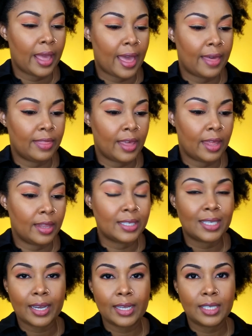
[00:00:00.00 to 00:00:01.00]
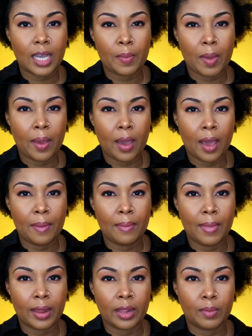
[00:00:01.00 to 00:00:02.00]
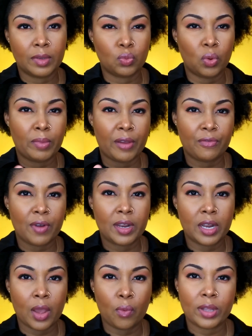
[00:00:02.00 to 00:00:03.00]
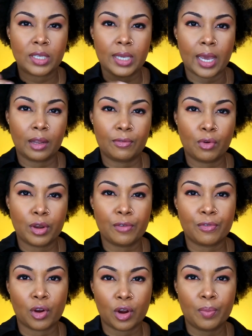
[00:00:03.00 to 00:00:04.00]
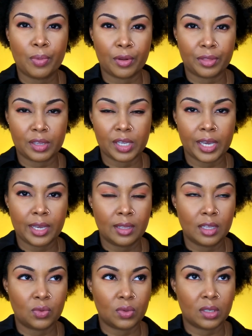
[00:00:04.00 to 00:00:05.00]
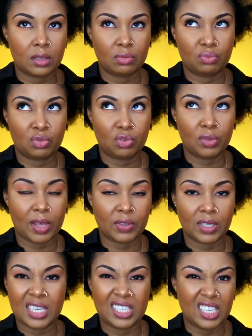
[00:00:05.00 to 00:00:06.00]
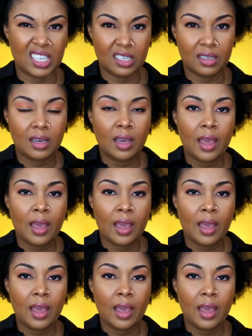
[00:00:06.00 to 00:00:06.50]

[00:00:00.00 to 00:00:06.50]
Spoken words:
And then the second time I met him is when my friend and I went to California for her birthday. This was 2018.